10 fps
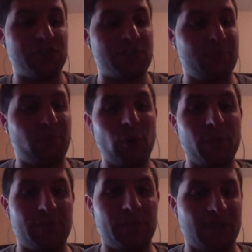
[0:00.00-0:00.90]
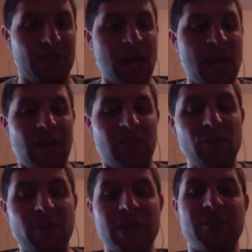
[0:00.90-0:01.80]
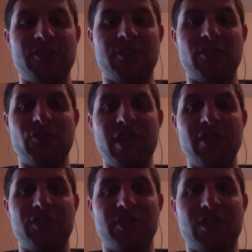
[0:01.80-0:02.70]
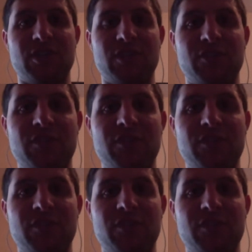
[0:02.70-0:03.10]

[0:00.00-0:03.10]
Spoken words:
important because if you can enter certain ranges of,